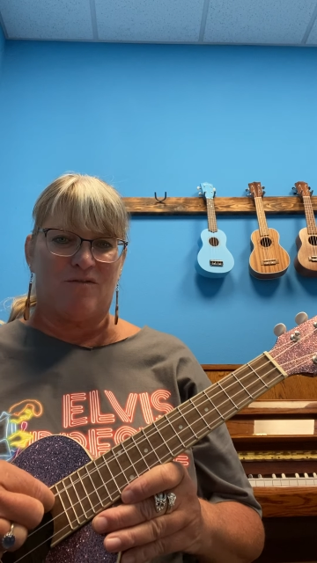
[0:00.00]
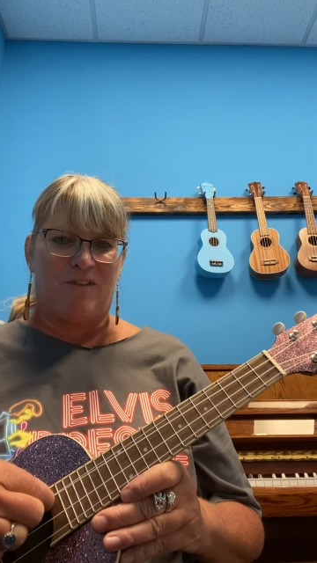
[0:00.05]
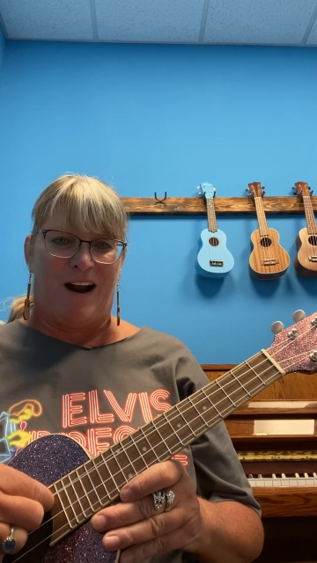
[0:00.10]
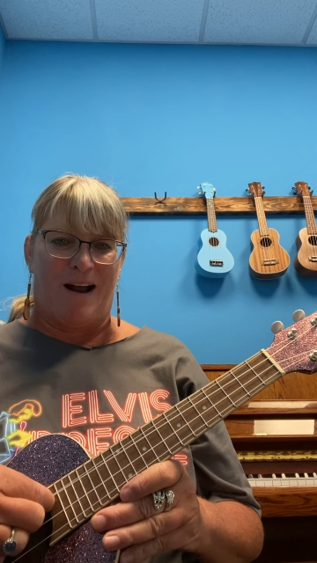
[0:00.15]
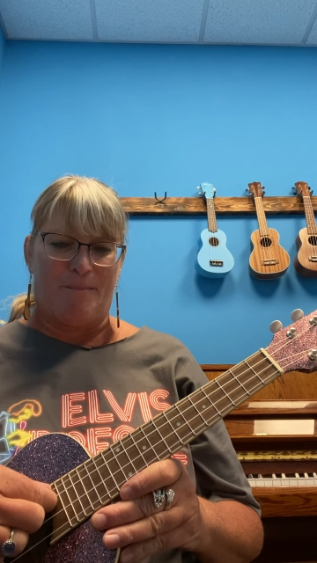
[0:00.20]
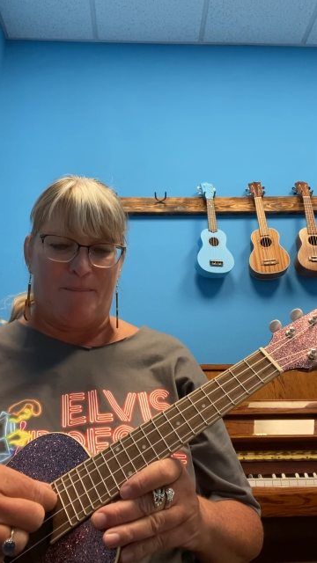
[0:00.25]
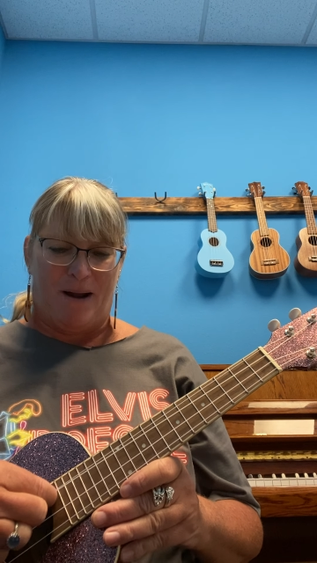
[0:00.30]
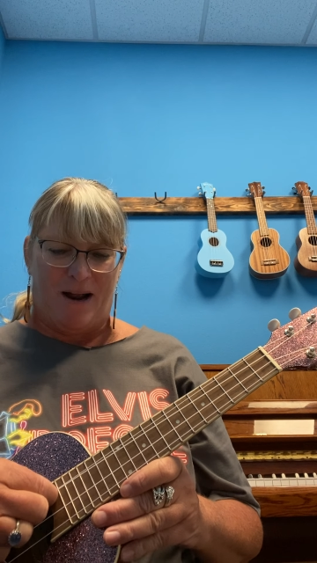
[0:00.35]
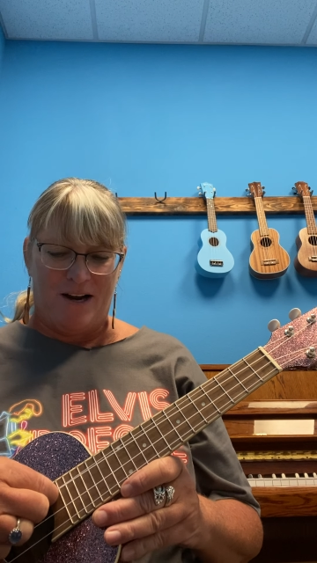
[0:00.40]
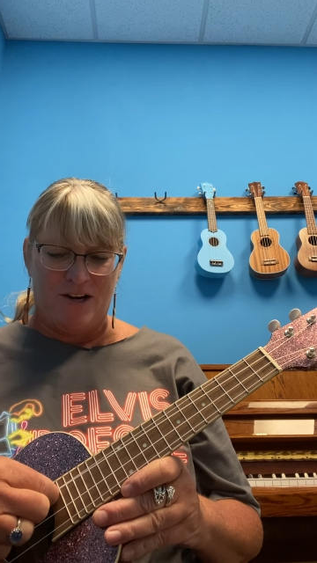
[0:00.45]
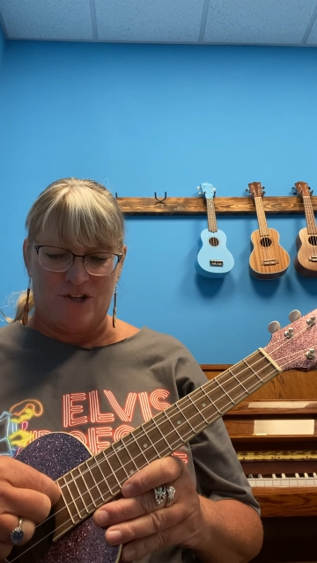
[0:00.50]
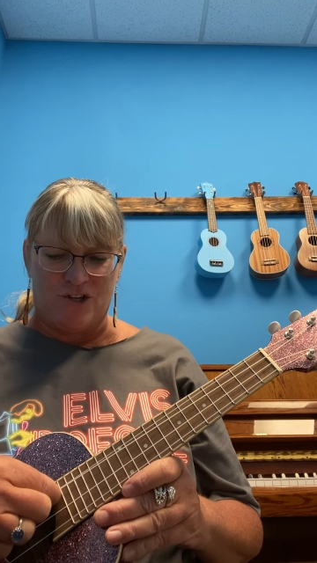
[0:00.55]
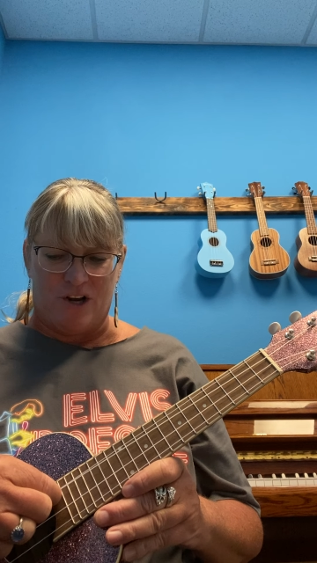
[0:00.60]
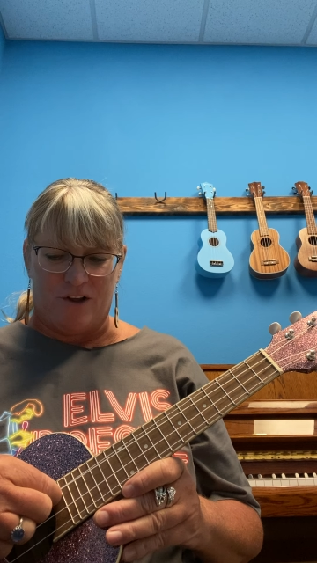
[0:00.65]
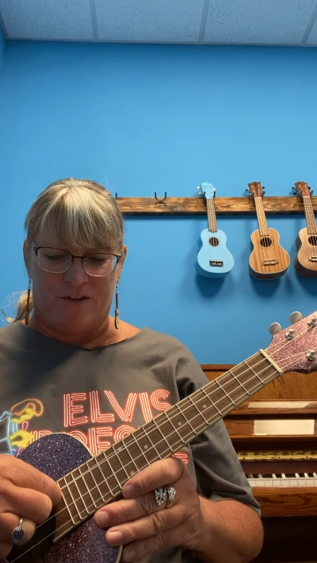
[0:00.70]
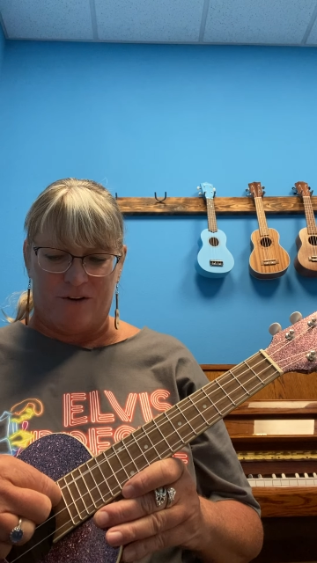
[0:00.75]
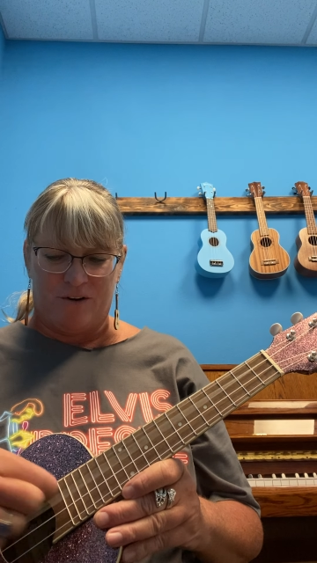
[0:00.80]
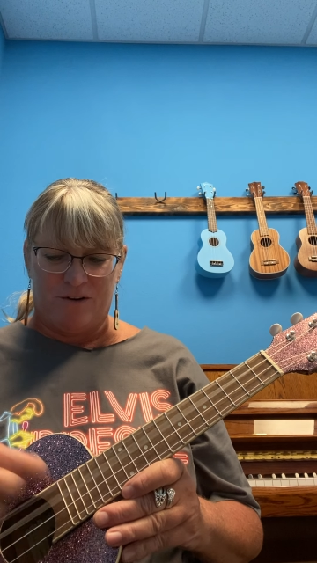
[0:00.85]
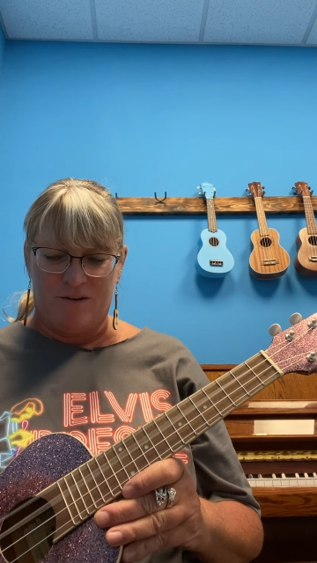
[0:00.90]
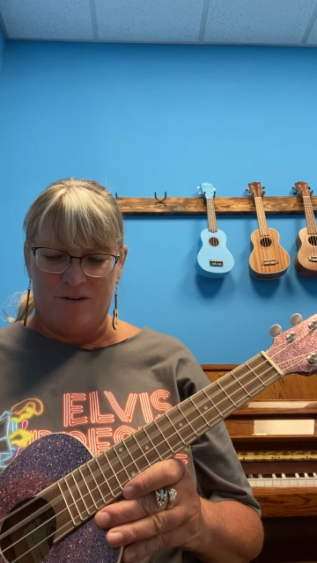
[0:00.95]
right by each
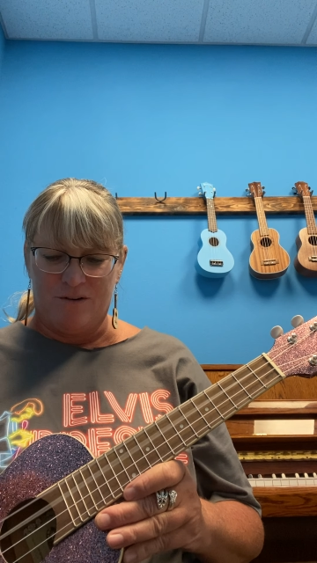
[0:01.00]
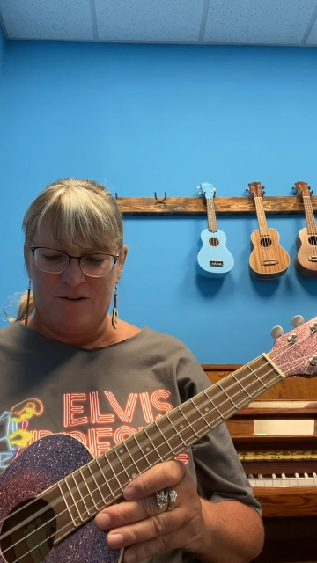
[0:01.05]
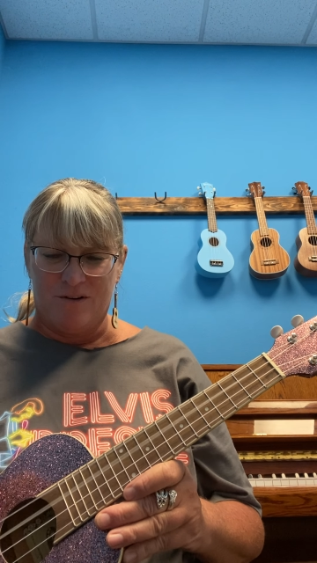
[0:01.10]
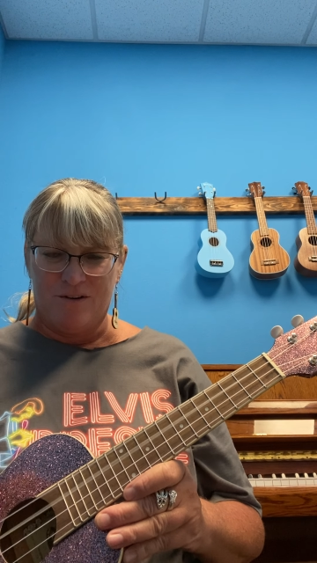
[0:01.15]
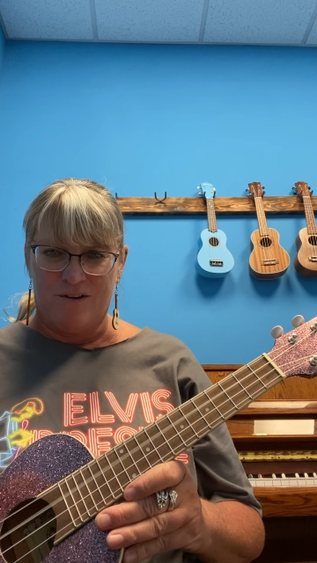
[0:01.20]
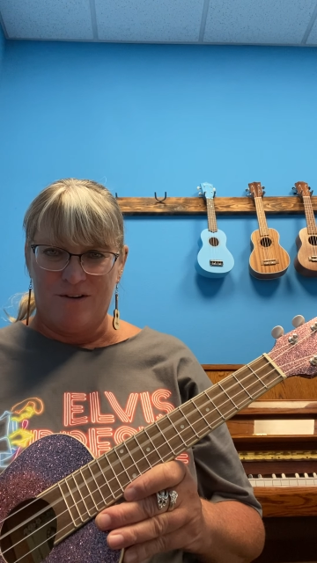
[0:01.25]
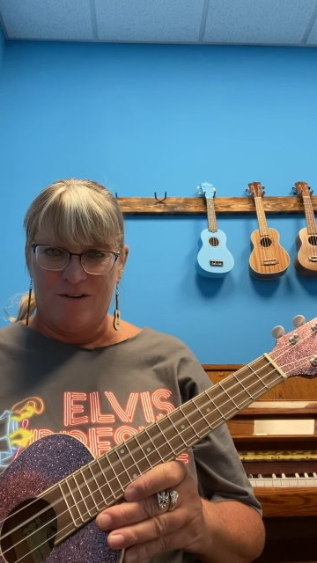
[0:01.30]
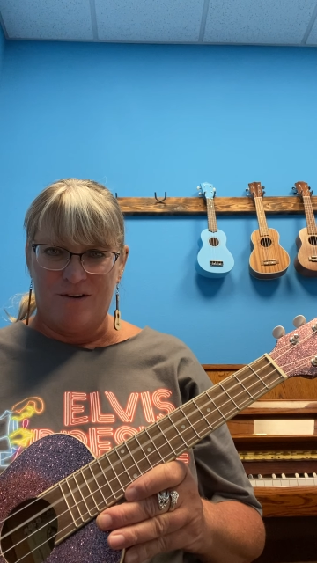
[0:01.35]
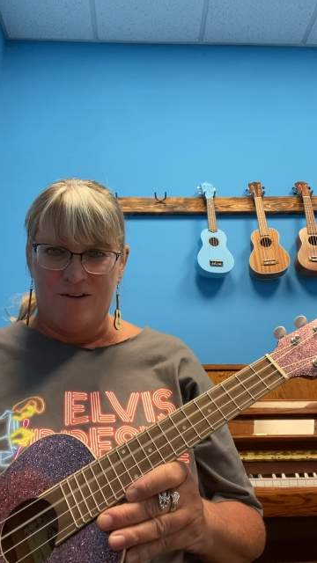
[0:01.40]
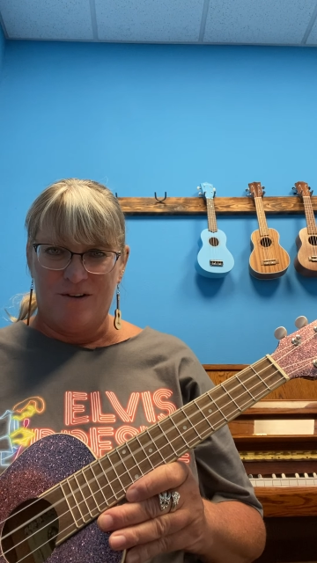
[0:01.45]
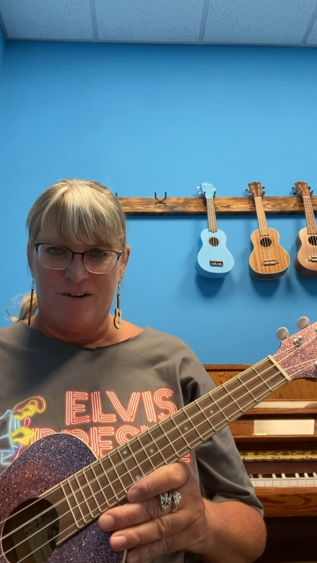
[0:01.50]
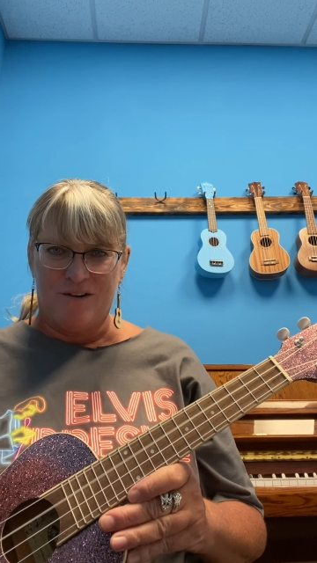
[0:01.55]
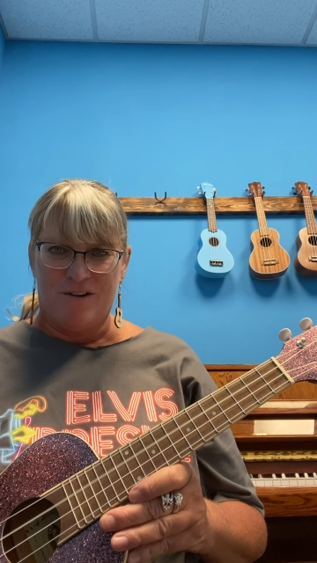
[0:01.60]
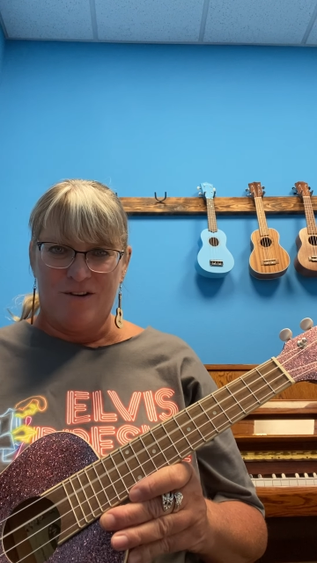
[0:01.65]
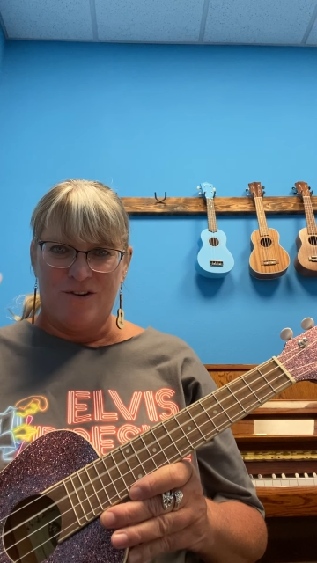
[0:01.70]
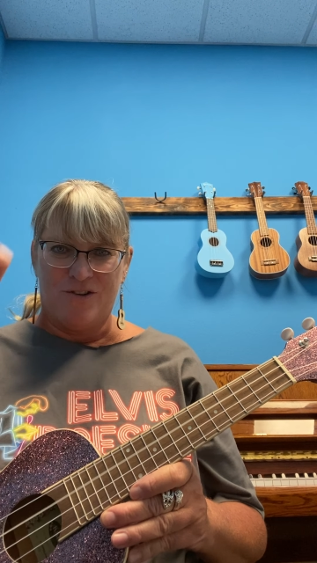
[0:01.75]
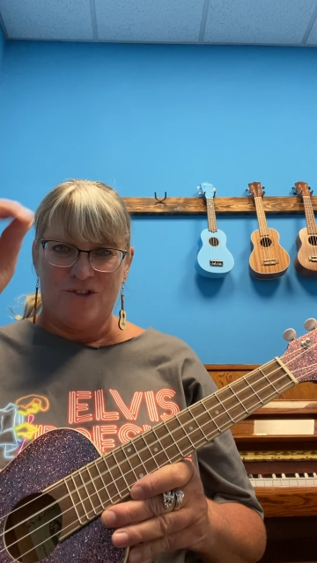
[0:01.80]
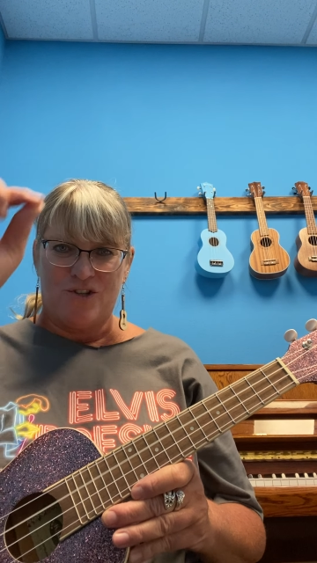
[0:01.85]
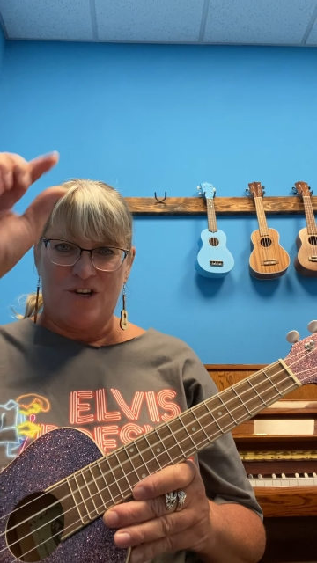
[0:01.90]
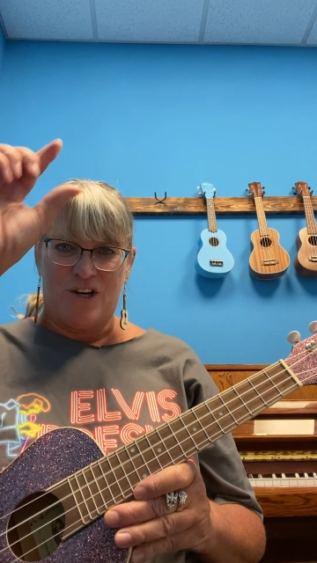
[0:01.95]
other,
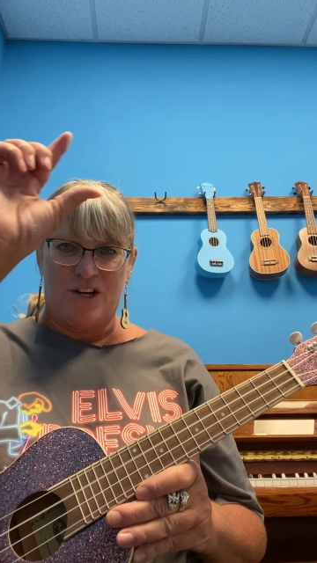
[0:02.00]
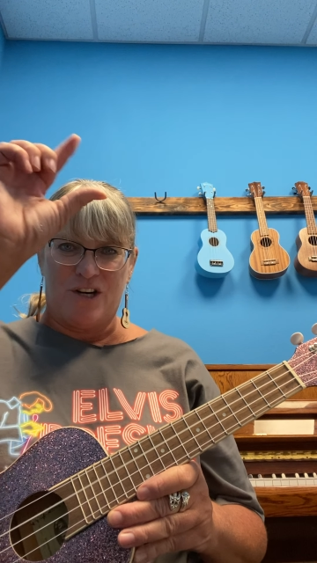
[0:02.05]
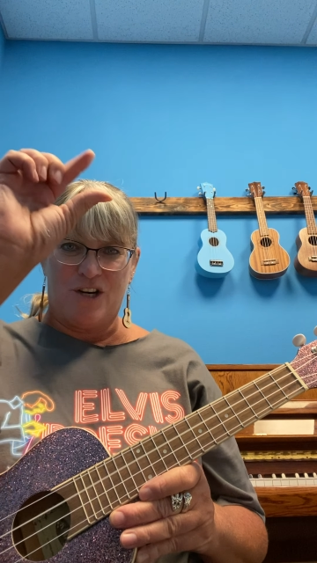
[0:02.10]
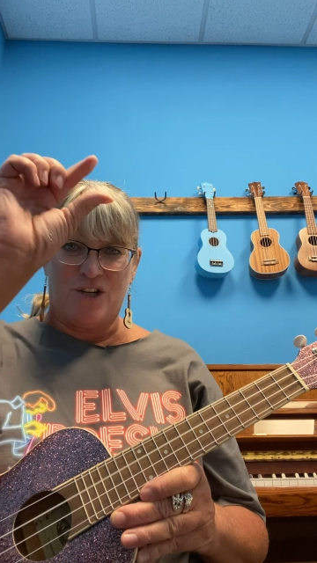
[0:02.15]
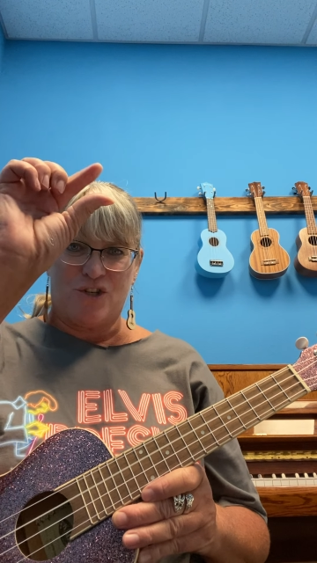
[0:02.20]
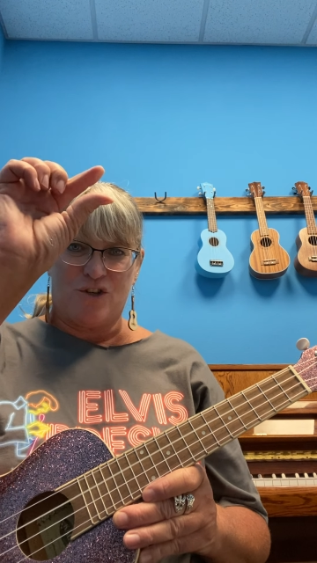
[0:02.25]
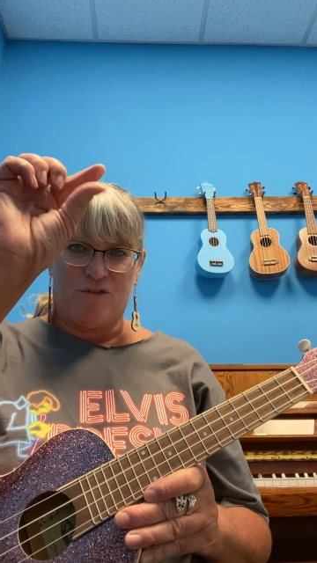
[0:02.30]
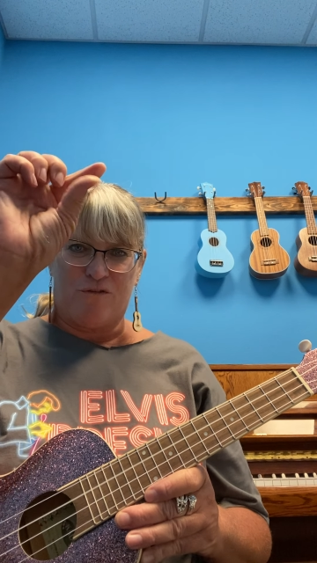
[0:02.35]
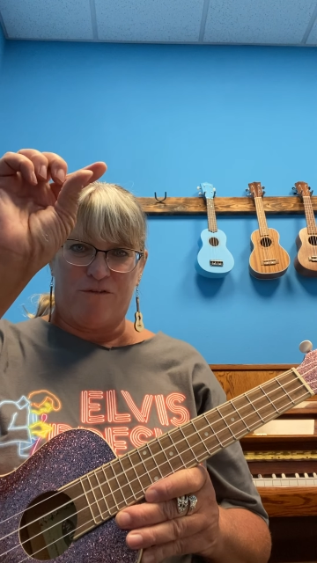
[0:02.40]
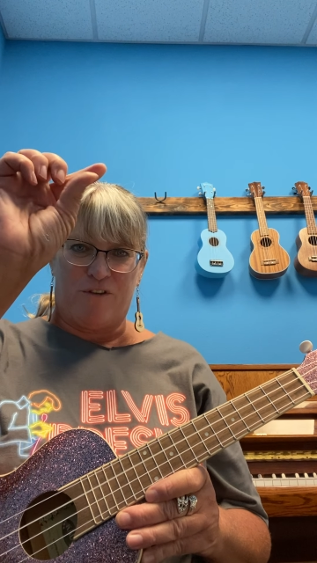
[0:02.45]
you're going to get your